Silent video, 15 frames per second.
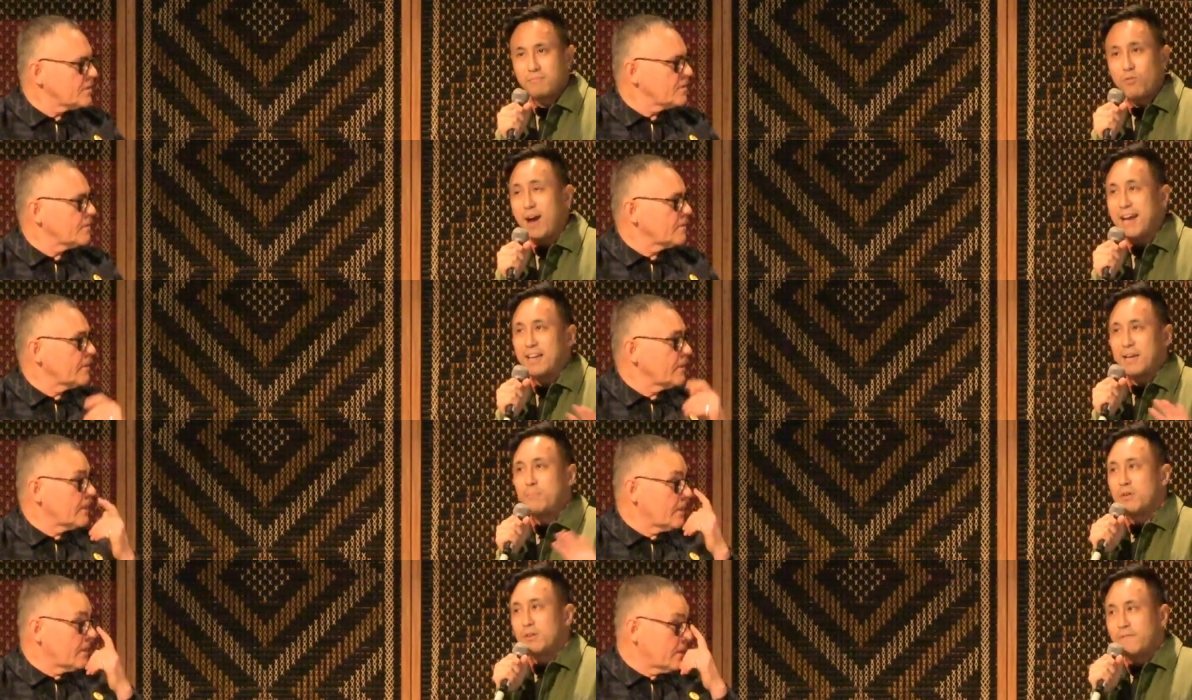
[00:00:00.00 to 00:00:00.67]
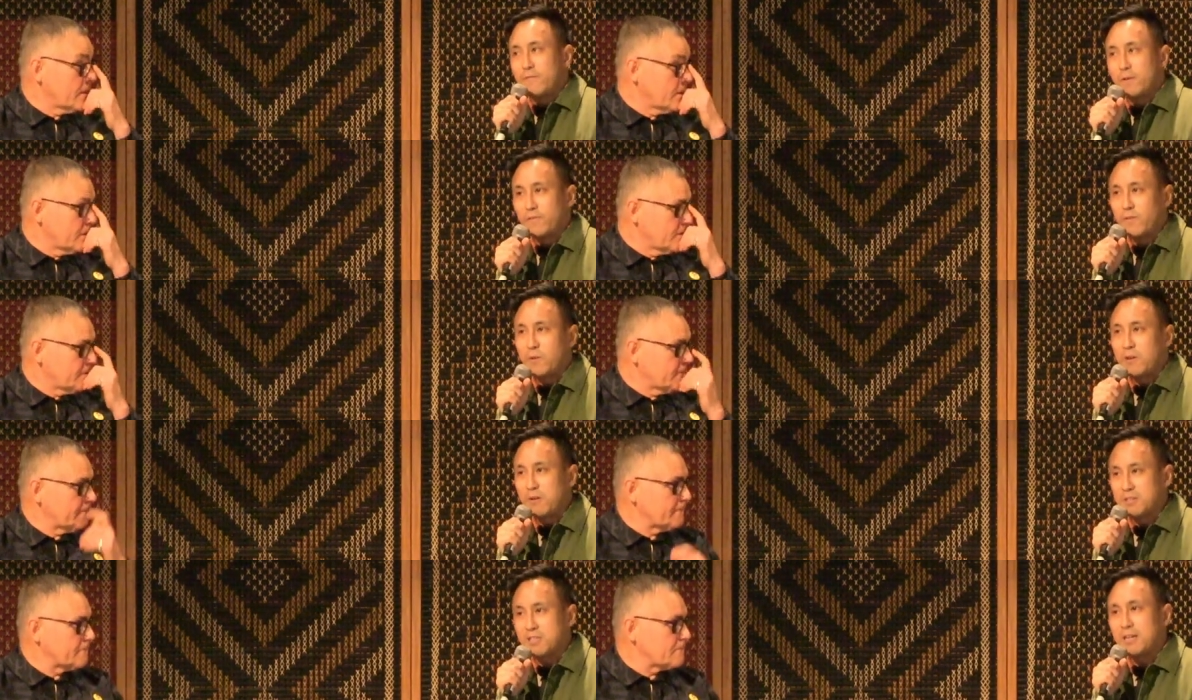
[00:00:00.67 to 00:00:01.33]
Speaker 1: write a book for a
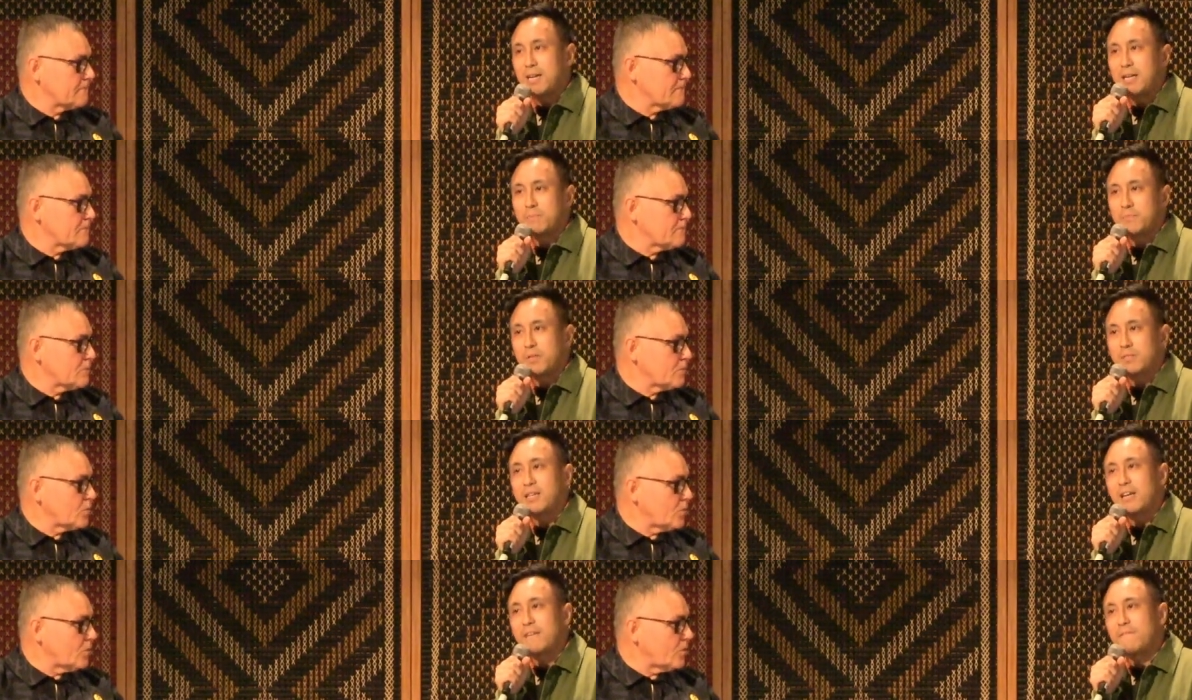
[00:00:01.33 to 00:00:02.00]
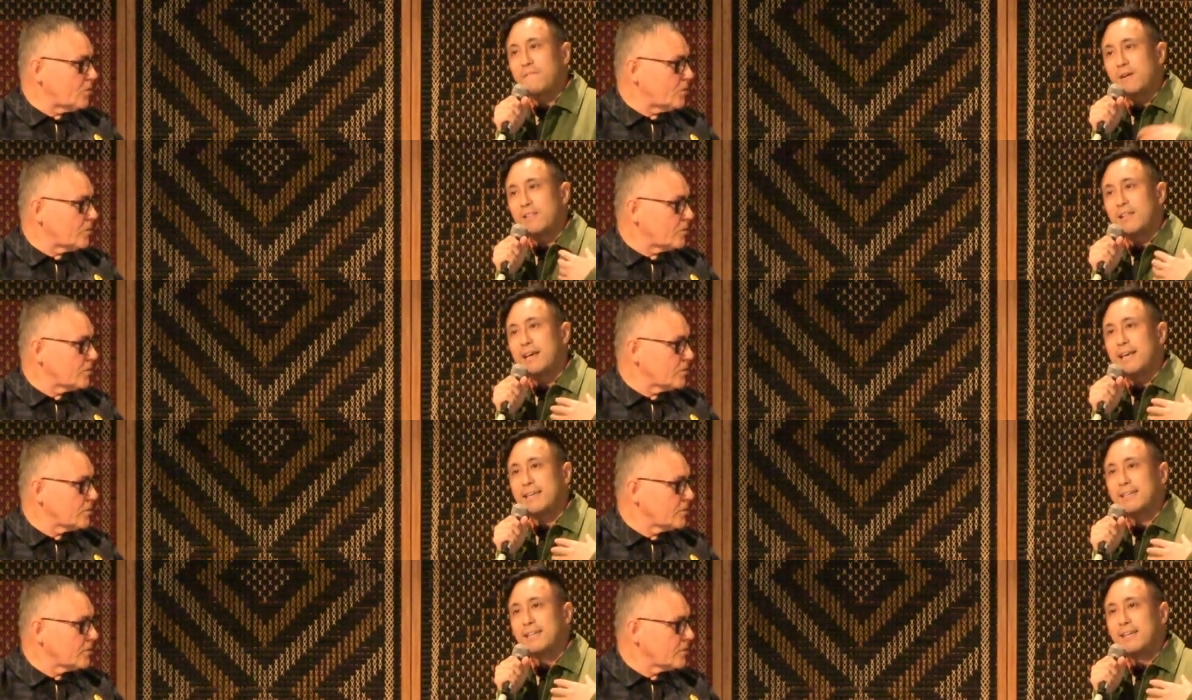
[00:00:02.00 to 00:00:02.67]
very long time because I kind of felt
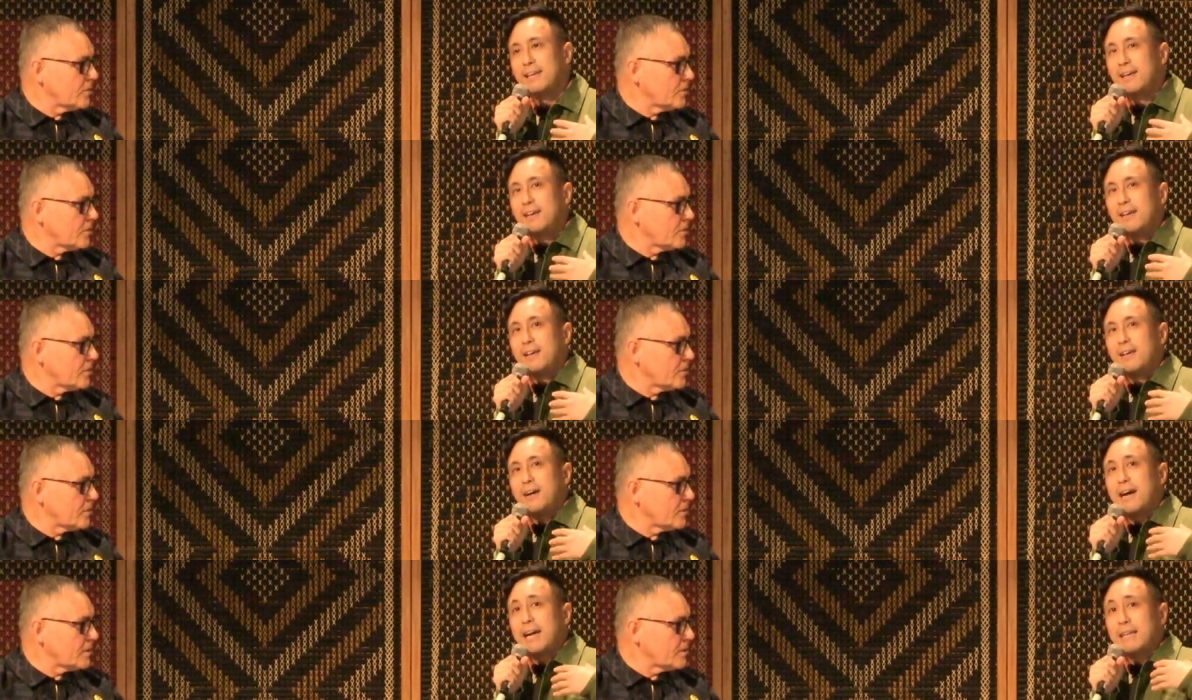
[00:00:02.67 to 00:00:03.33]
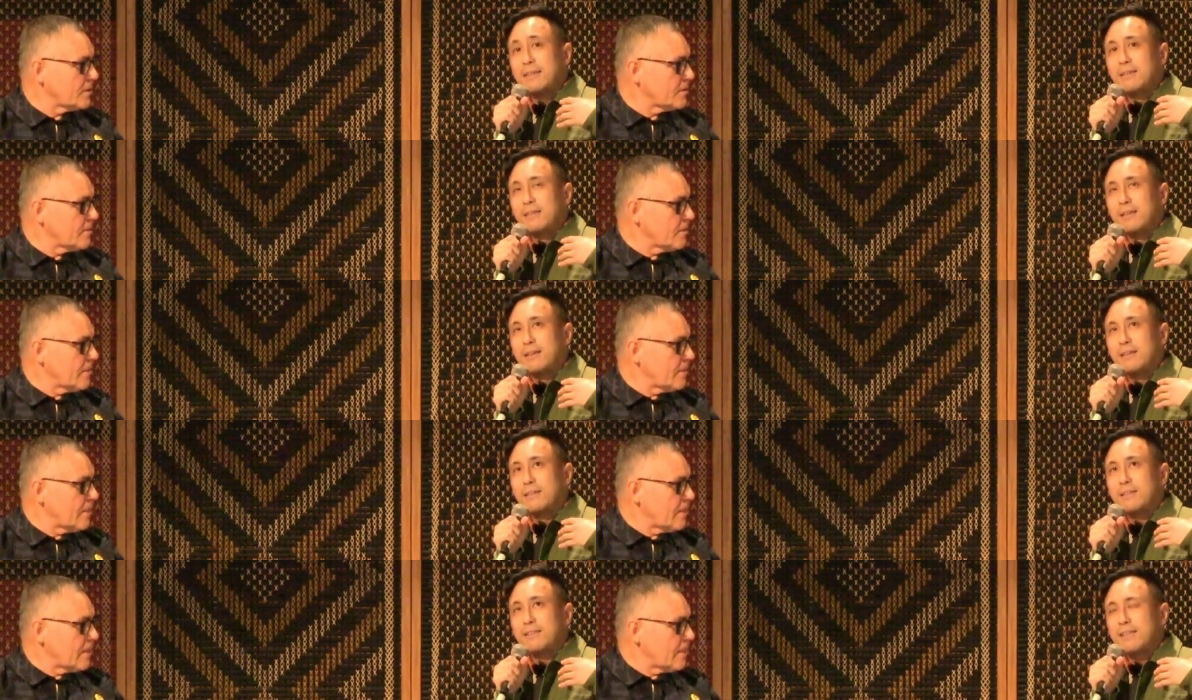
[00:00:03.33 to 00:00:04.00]
like I had
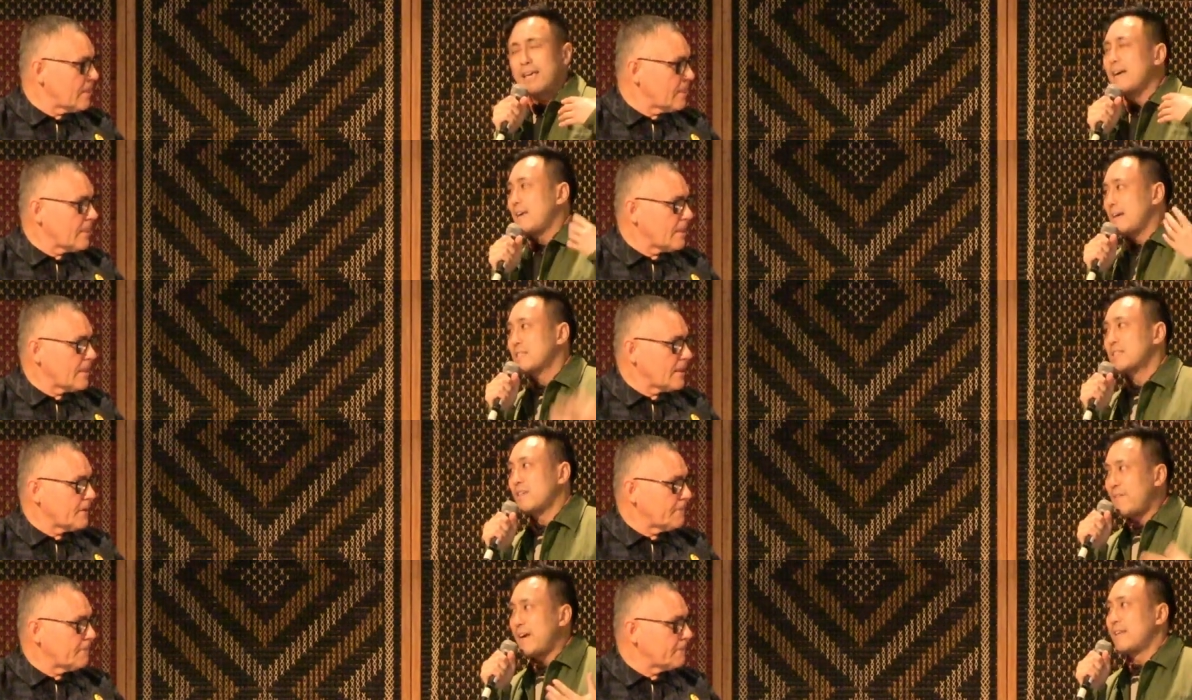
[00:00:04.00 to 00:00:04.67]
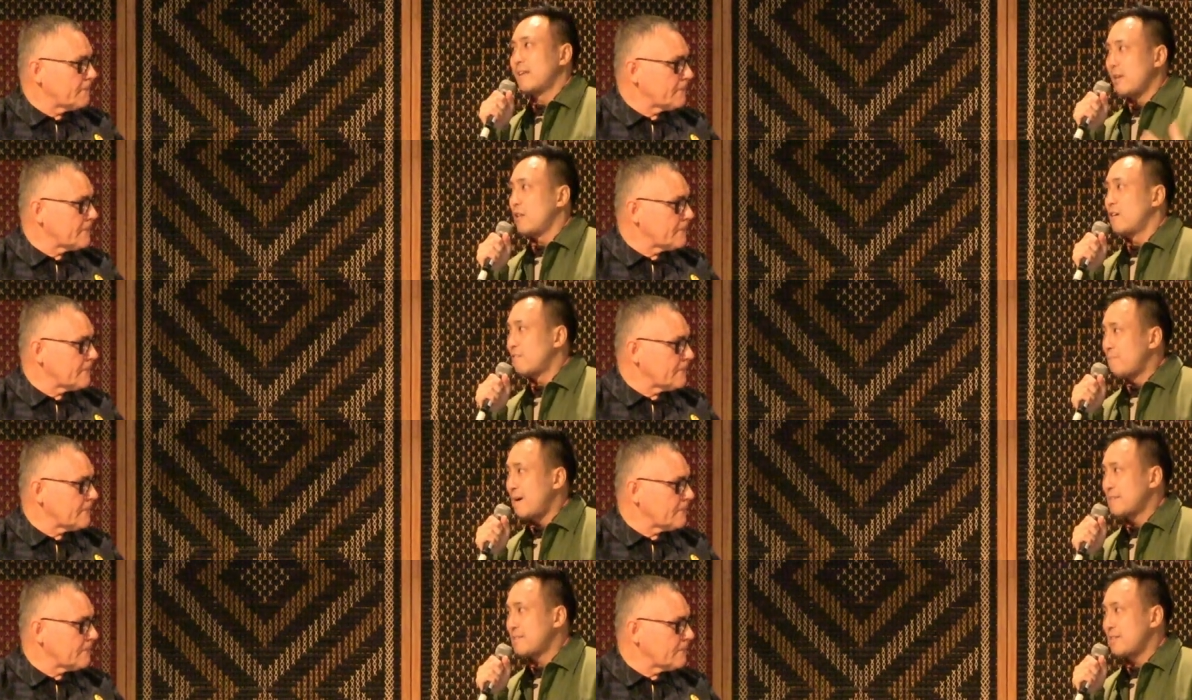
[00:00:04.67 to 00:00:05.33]
yeah, excavated a
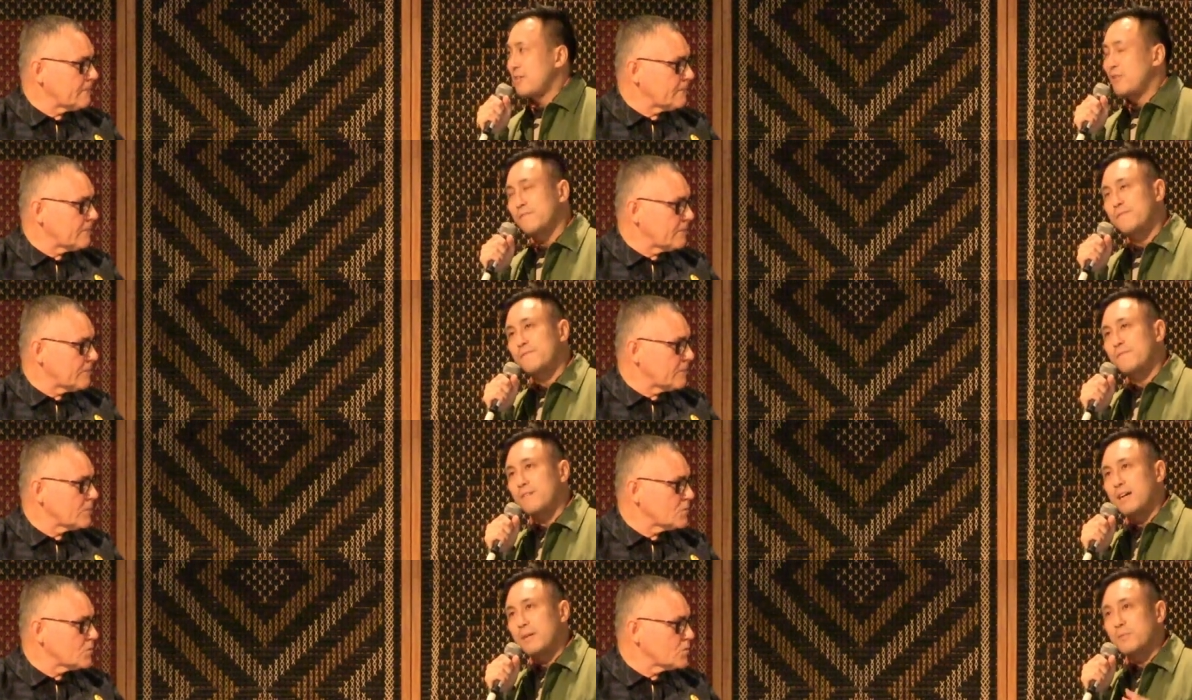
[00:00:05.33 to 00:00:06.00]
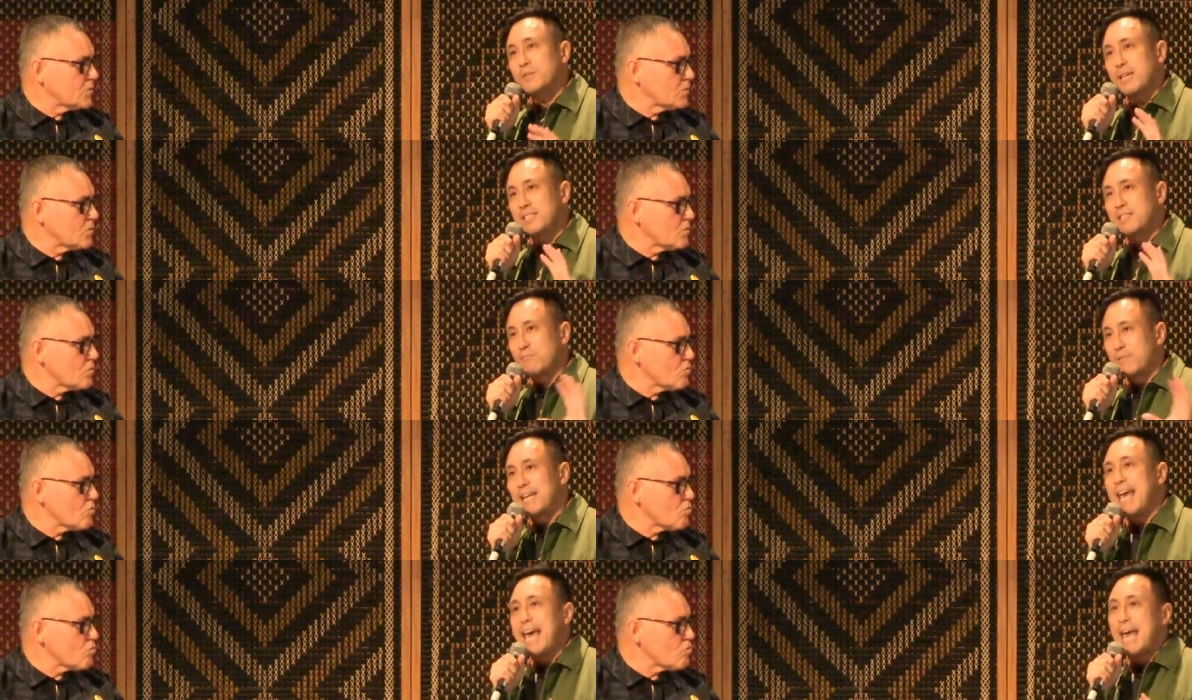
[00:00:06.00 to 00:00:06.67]
lot of myself. I was actually really